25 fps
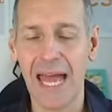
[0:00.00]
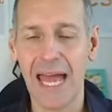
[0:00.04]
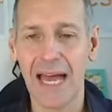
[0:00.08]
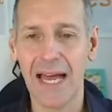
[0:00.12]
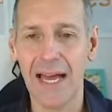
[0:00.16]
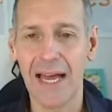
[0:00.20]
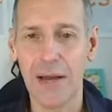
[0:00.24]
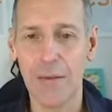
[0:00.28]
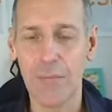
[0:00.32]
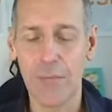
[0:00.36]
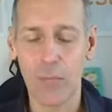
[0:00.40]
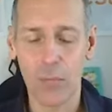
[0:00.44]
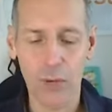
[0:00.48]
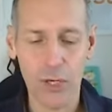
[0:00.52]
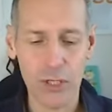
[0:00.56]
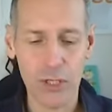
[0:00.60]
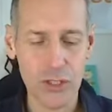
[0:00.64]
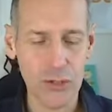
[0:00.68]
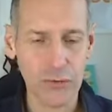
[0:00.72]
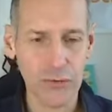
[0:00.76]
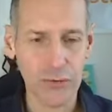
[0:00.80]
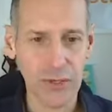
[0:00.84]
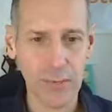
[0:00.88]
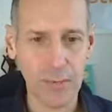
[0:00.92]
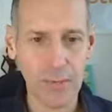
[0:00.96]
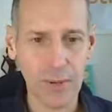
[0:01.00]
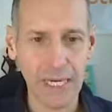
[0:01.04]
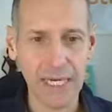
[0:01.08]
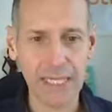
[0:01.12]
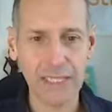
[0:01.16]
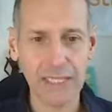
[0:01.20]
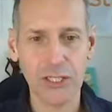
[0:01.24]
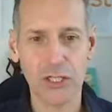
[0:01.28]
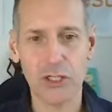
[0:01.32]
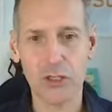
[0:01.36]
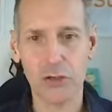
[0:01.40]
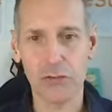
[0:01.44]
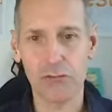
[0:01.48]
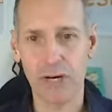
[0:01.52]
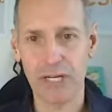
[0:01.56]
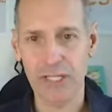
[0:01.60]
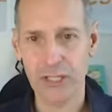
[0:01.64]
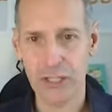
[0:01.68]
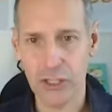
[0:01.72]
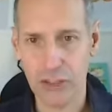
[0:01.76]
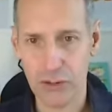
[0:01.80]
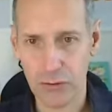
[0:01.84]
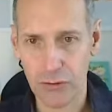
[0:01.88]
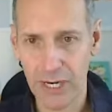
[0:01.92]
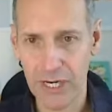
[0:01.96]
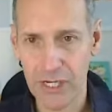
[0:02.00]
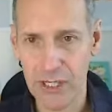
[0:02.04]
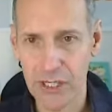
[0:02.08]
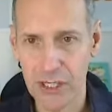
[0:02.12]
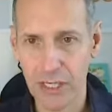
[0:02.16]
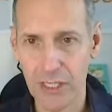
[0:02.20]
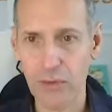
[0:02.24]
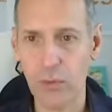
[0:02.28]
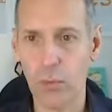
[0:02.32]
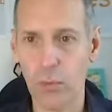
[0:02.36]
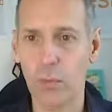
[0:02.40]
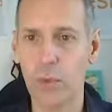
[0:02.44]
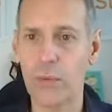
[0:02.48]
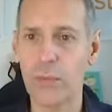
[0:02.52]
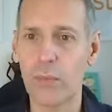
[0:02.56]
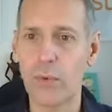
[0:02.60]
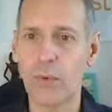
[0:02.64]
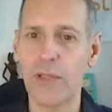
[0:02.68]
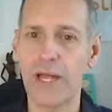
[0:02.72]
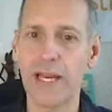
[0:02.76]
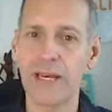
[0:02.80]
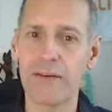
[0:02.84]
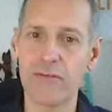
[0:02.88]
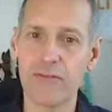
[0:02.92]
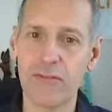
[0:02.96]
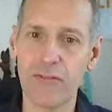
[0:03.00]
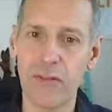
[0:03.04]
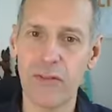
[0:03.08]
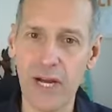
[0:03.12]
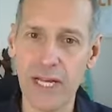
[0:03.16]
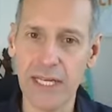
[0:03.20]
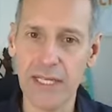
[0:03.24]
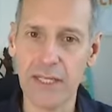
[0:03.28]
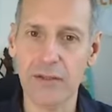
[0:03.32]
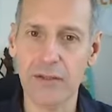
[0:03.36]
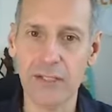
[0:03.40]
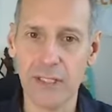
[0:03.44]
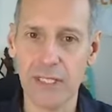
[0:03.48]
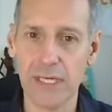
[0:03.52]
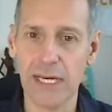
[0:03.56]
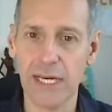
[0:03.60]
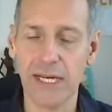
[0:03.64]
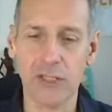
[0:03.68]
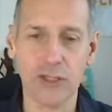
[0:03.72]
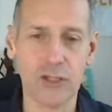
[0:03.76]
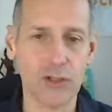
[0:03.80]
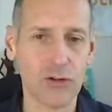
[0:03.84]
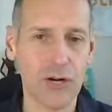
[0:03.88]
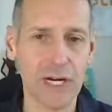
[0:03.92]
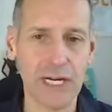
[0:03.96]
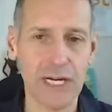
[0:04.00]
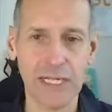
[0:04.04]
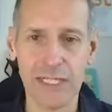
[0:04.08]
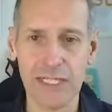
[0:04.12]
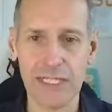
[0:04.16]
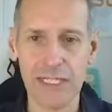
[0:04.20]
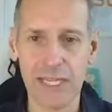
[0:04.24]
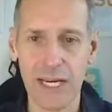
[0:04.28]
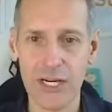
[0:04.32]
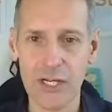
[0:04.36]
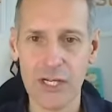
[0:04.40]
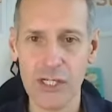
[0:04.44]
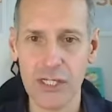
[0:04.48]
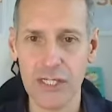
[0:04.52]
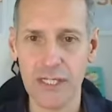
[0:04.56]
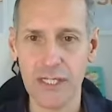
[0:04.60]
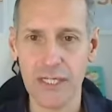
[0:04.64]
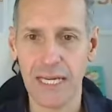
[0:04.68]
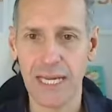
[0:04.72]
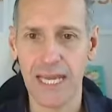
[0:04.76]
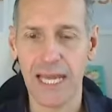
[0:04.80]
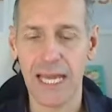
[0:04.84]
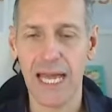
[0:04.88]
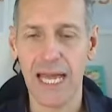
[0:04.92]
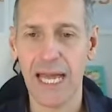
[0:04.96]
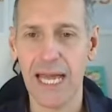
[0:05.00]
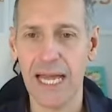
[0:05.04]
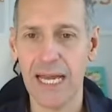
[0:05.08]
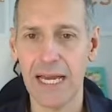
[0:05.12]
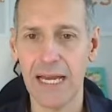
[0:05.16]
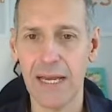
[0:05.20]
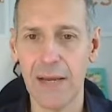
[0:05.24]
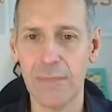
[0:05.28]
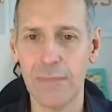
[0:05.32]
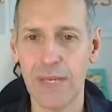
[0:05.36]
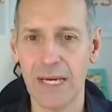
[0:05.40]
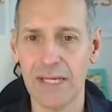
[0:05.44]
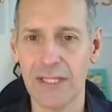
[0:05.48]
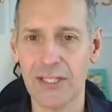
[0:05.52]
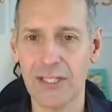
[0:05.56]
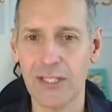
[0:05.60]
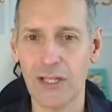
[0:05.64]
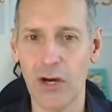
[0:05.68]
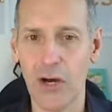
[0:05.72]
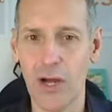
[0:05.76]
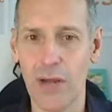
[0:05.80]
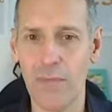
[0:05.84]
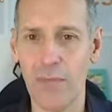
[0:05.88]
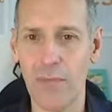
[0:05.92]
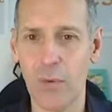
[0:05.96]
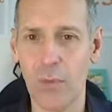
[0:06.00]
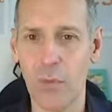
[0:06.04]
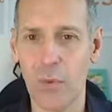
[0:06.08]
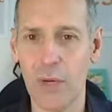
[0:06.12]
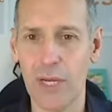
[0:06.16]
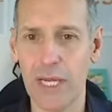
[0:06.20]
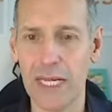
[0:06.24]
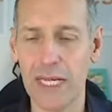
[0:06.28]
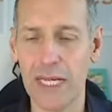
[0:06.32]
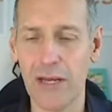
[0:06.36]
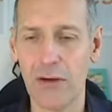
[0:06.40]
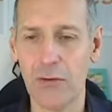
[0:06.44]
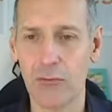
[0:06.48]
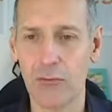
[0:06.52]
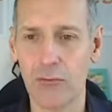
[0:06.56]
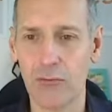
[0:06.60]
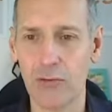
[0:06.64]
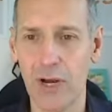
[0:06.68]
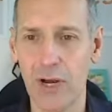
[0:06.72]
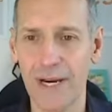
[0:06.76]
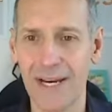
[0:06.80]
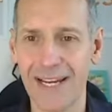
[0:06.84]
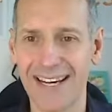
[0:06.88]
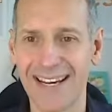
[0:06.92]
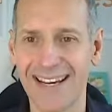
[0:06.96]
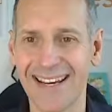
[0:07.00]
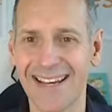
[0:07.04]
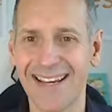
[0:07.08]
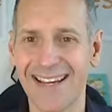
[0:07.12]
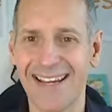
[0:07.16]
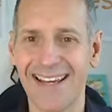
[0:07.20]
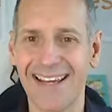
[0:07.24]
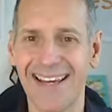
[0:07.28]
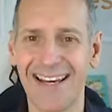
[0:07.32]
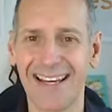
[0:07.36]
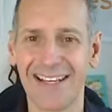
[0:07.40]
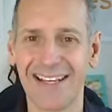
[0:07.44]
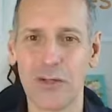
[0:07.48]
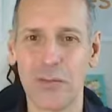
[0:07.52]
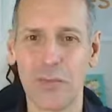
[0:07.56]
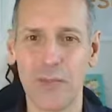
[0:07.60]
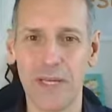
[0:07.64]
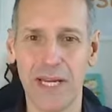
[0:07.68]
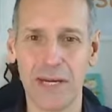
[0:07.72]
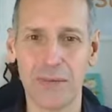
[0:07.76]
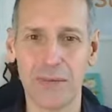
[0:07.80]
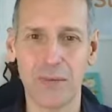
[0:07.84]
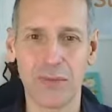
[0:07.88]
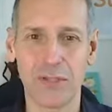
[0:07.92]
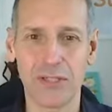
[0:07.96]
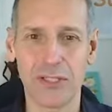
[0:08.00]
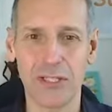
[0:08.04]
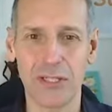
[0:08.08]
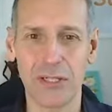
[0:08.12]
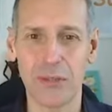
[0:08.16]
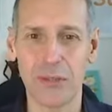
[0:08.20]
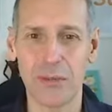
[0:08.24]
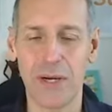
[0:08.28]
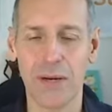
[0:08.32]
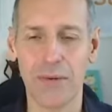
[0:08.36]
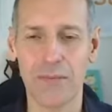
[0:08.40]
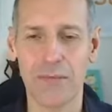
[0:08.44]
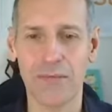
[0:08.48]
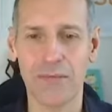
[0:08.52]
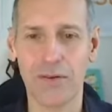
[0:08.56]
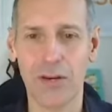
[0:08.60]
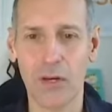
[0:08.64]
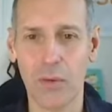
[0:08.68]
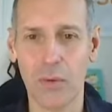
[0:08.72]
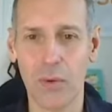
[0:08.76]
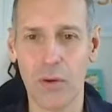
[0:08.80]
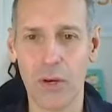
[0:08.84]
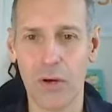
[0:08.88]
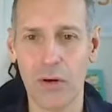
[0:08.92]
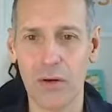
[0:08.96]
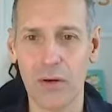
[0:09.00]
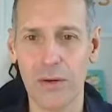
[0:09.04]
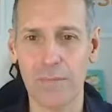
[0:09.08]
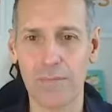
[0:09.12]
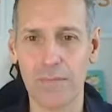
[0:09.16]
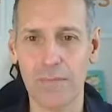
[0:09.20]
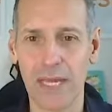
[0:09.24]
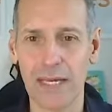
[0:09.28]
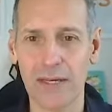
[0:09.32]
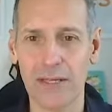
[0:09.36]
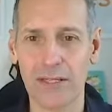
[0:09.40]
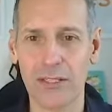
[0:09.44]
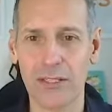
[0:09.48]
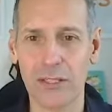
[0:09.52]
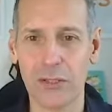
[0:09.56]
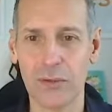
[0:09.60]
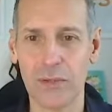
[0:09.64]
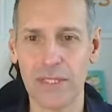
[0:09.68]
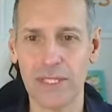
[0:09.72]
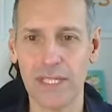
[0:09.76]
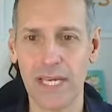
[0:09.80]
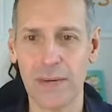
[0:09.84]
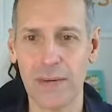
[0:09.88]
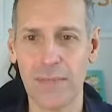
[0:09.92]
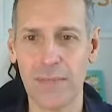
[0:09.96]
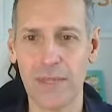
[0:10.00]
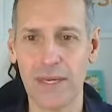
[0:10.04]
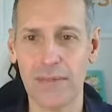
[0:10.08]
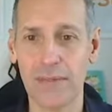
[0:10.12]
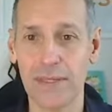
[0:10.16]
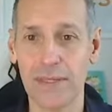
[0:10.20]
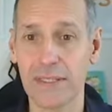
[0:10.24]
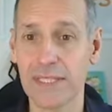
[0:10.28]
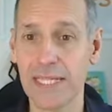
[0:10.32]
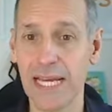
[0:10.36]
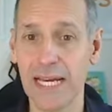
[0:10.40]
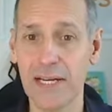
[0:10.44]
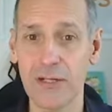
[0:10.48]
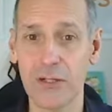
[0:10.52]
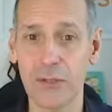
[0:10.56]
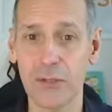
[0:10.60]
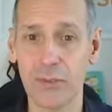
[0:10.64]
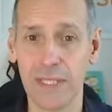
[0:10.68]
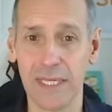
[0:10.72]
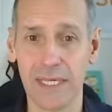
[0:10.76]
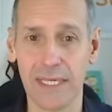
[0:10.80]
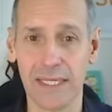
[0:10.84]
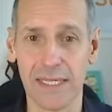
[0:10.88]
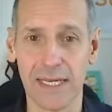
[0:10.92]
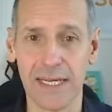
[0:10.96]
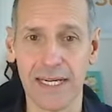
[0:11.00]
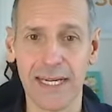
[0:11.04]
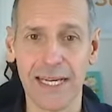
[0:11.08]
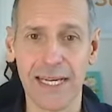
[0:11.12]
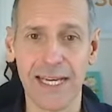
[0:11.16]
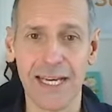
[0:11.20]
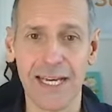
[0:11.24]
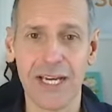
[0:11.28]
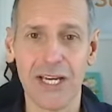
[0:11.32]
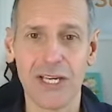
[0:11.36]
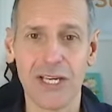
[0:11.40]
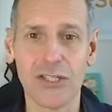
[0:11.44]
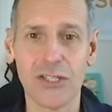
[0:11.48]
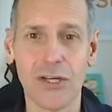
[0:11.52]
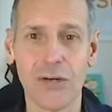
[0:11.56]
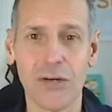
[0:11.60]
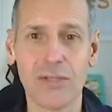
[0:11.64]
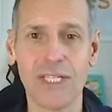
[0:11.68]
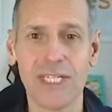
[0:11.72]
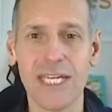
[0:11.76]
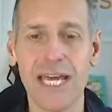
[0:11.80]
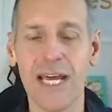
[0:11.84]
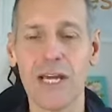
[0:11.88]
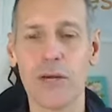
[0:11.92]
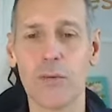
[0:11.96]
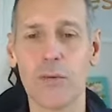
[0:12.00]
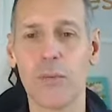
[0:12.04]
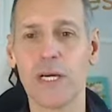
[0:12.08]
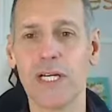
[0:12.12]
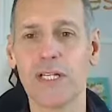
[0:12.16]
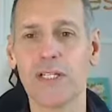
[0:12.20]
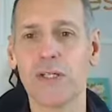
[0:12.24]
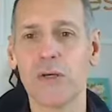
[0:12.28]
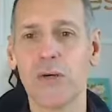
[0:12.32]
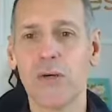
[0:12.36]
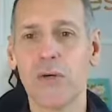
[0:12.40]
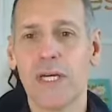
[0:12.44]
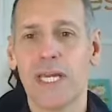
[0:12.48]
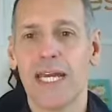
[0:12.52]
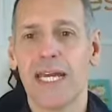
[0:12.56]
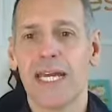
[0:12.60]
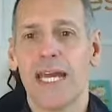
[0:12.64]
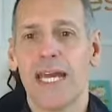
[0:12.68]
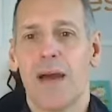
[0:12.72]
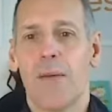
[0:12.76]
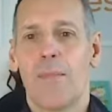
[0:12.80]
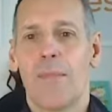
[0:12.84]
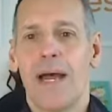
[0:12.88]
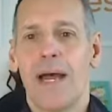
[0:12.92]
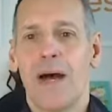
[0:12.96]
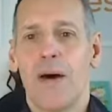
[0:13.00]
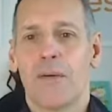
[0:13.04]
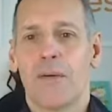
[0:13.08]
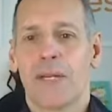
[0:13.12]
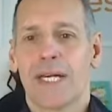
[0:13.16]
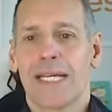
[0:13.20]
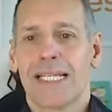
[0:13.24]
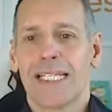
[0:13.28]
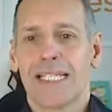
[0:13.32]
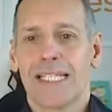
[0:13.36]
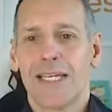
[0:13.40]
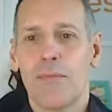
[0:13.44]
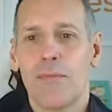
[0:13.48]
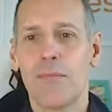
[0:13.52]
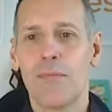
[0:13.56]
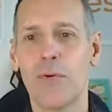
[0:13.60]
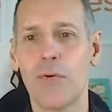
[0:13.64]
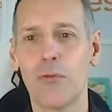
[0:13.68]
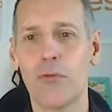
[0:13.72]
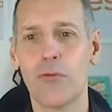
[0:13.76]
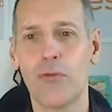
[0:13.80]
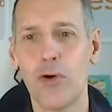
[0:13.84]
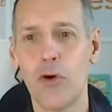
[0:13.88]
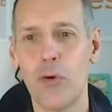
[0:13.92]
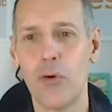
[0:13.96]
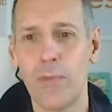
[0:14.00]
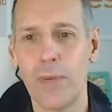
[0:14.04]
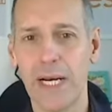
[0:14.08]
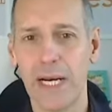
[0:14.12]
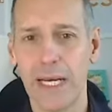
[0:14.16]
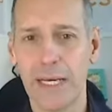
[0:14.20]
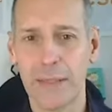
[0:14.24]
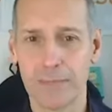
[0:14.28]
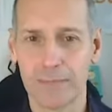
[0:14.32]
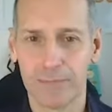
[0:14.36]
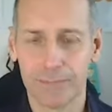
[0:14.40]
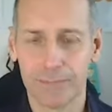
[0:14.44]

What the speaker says: Once you've completed your registration, we will then invite you to the next training session next time we run it, and you'll be able to follow along and do the same thing that Daniel did. So today we're talking about a simple formula